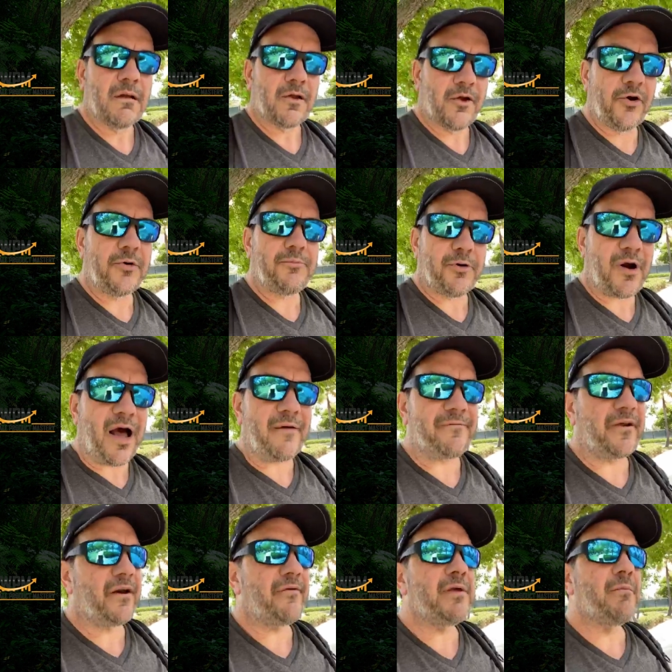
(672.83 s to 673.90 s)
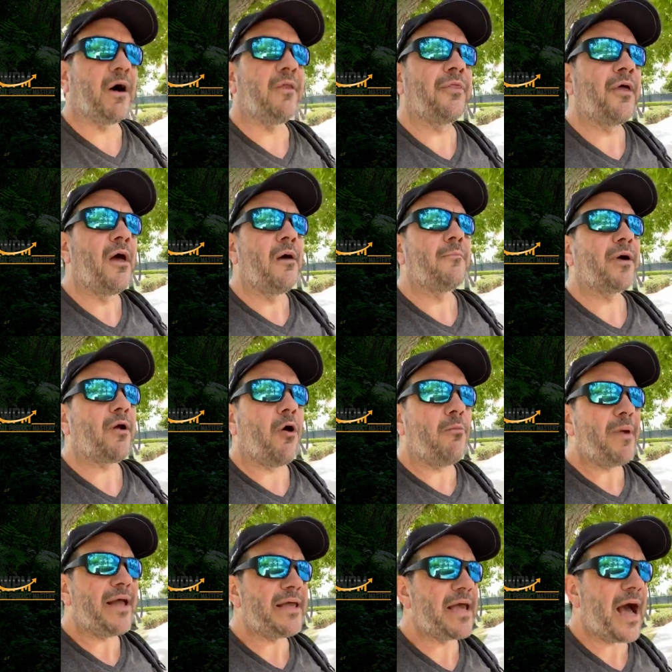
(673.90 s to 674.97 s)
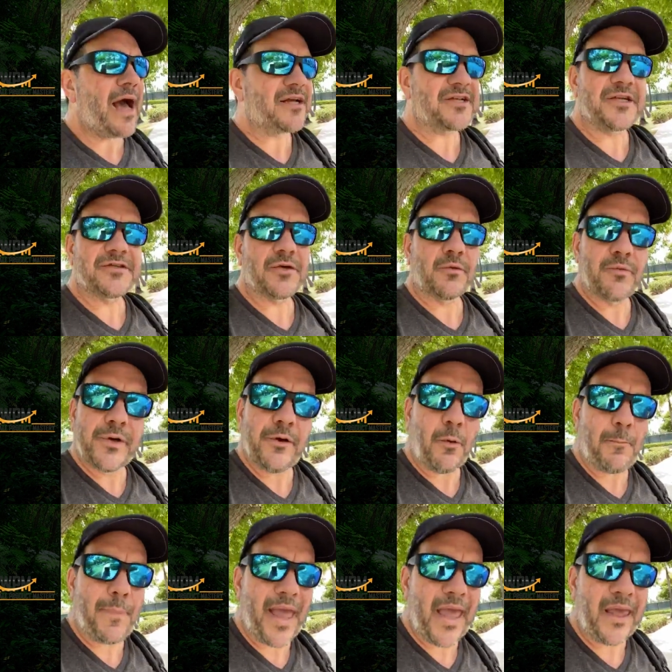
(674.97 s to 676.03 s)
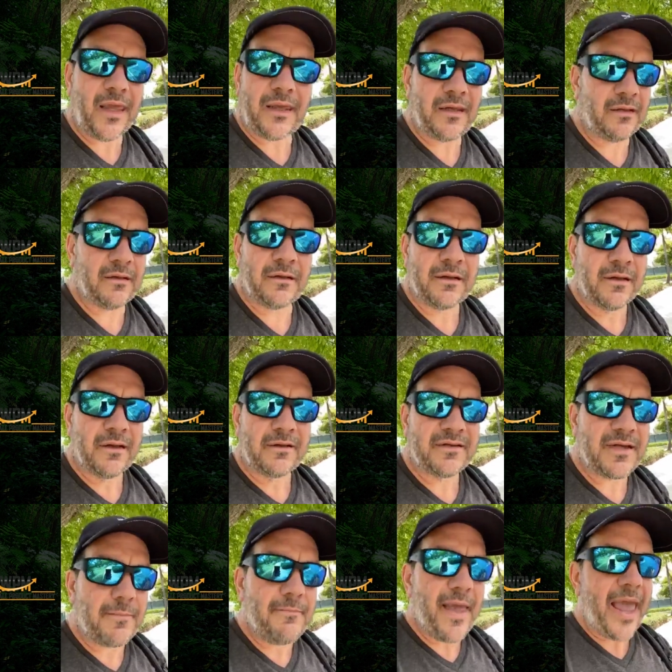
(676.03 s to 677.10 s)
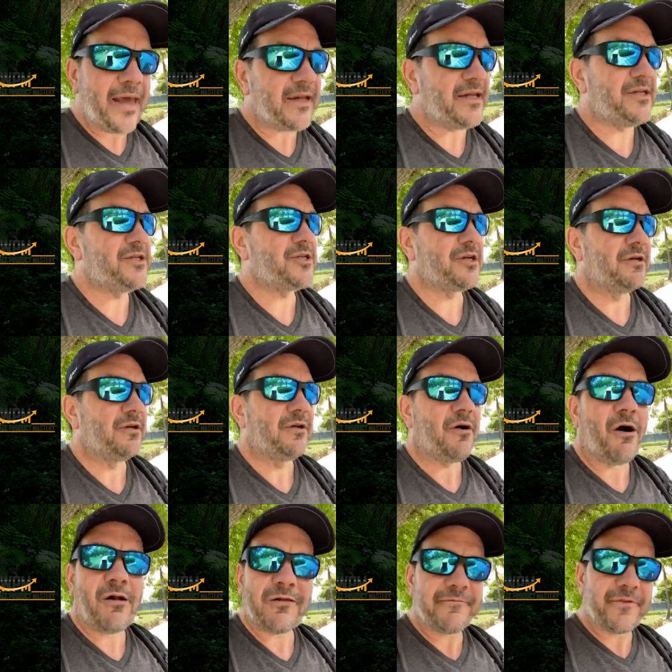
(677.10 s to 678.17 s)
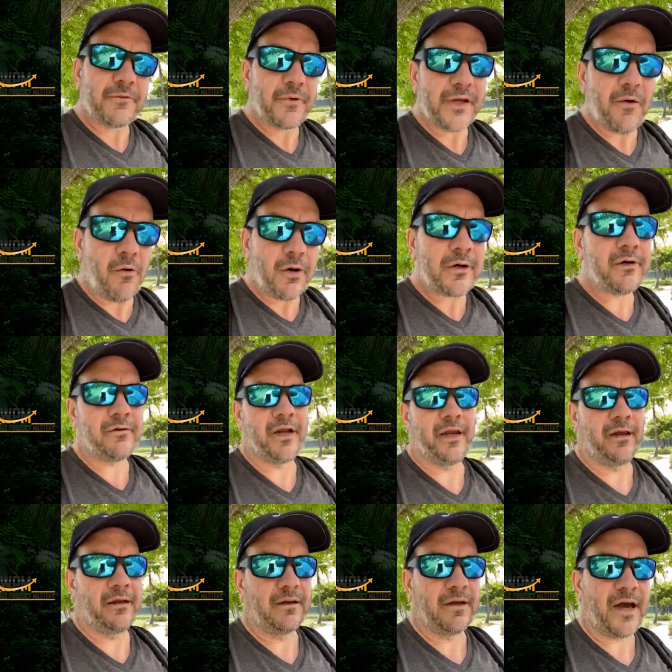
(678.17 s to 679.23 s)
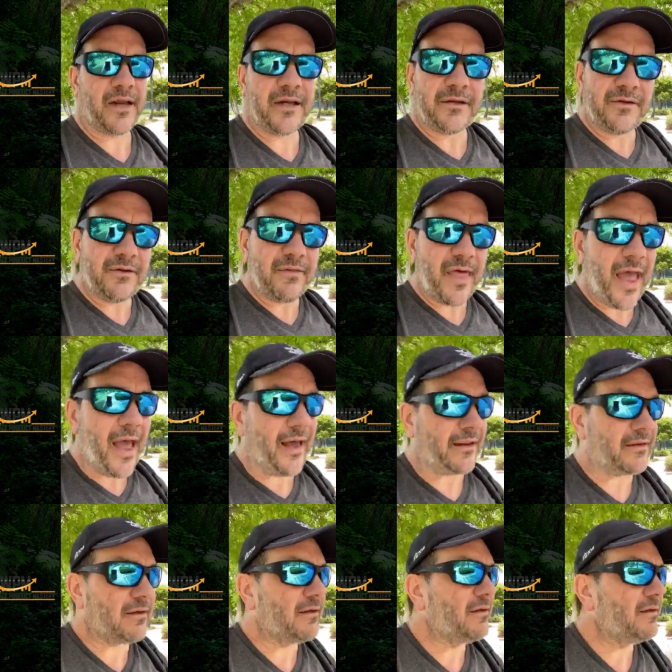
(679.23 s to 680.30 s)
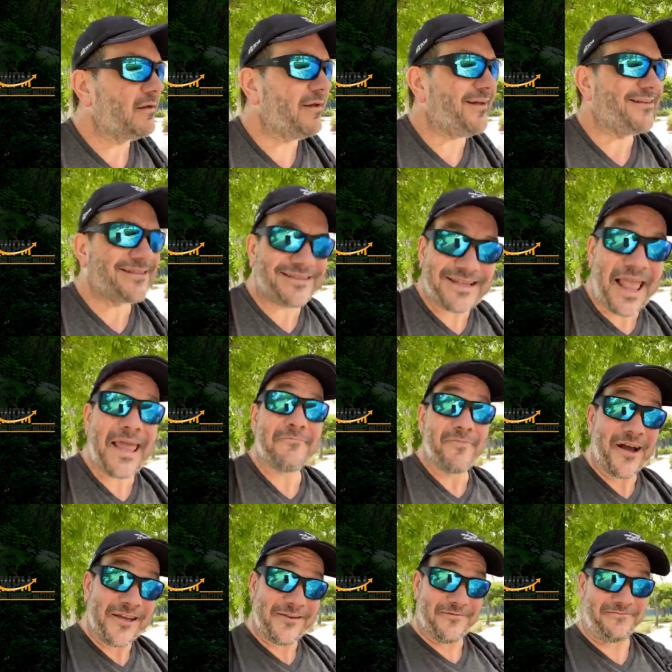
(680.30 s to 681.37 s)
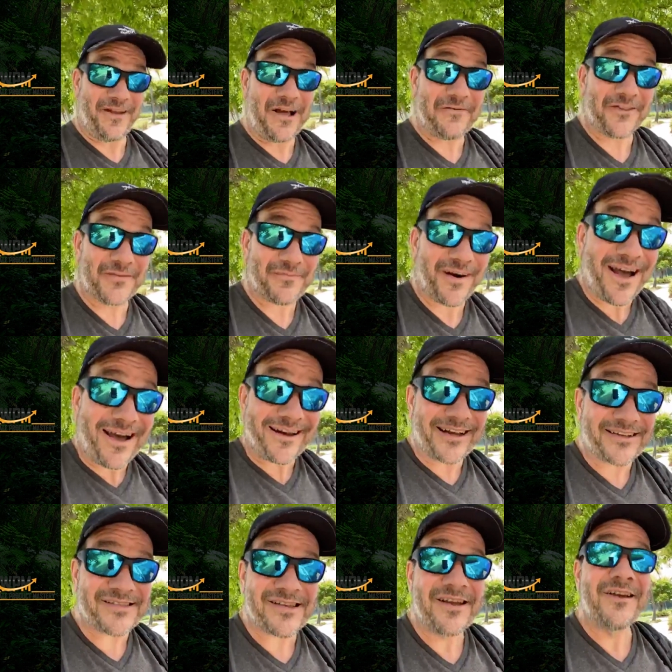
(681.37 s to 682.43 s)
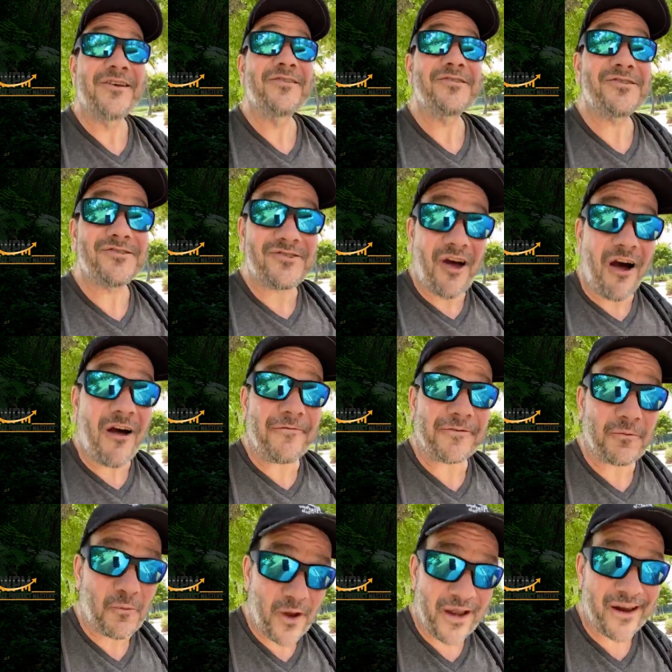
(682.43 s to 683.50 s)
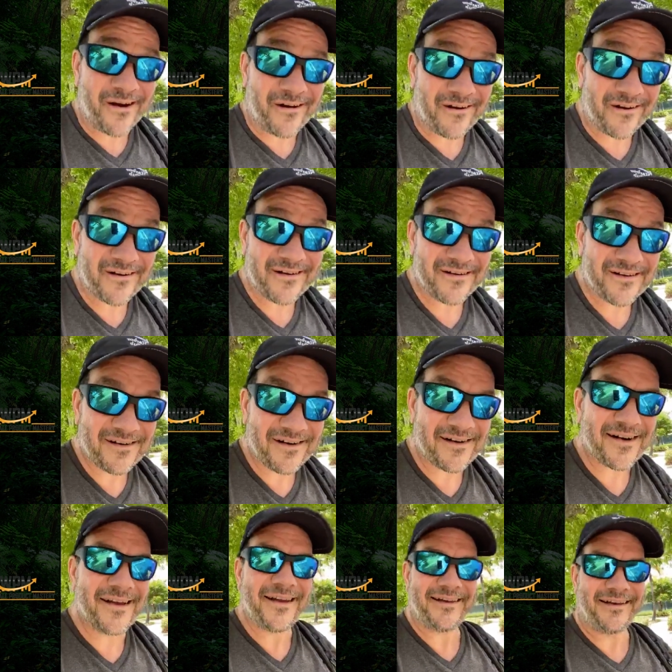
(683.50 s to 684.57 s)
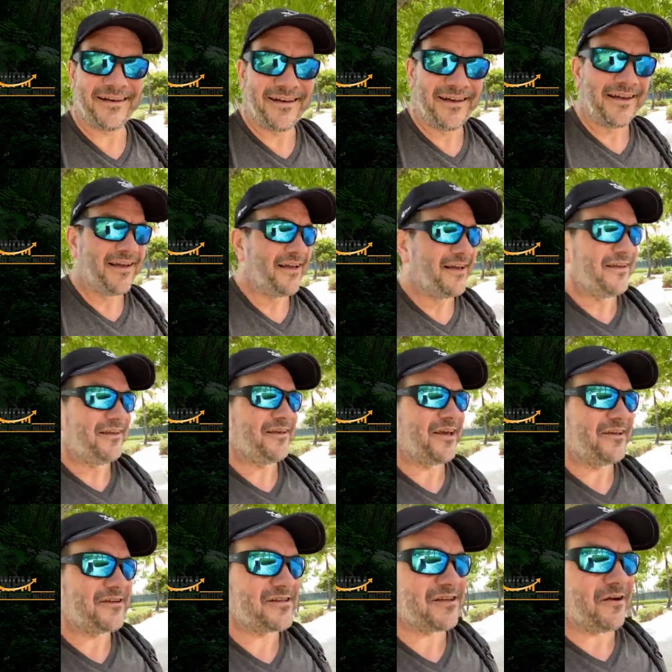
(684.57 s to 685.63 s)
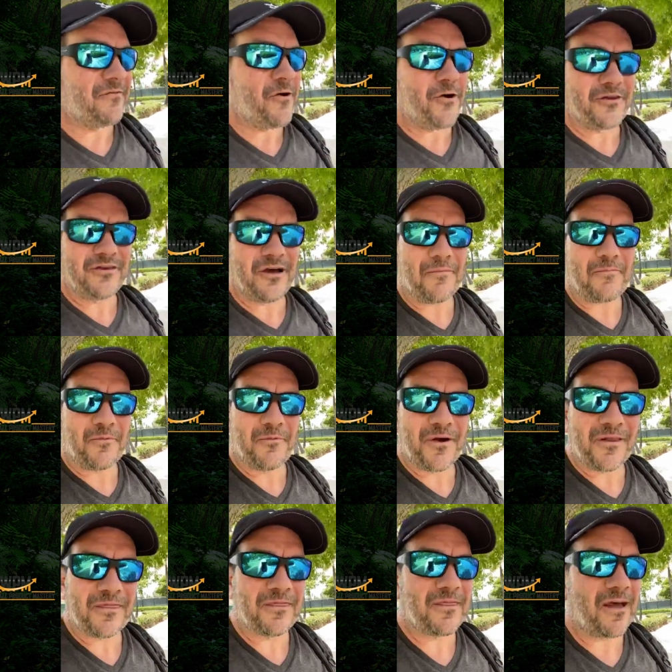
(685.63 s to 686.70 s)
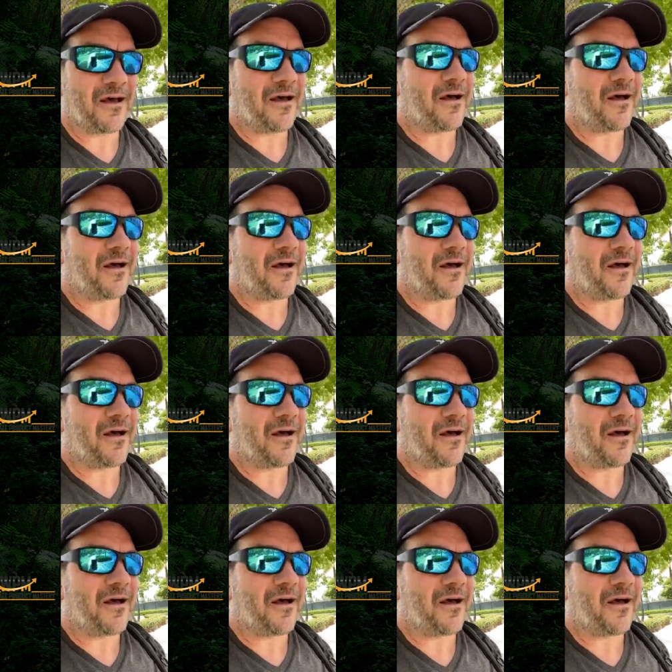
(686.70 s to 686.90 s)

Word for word: good profit every month, but oh my gosh, it's a real pain to manage all of the reordering. How do you do that? Same way you found the products, software, all right? You get yourself hooked up with